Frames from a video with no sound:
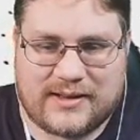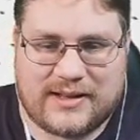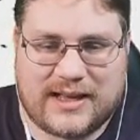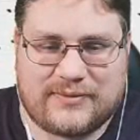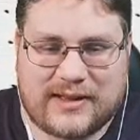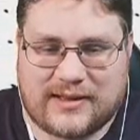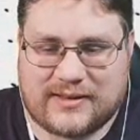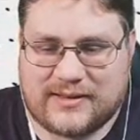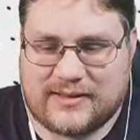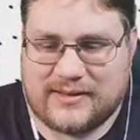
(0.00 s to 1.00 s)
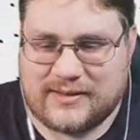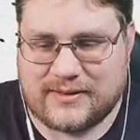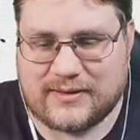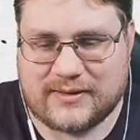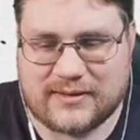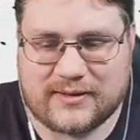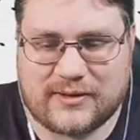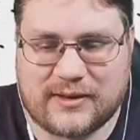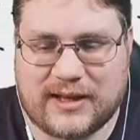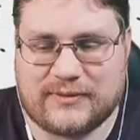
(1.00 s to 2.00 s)
Good evening.
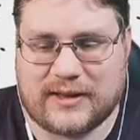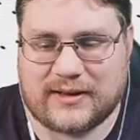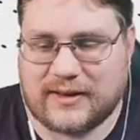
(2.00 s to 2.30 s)
Good evening.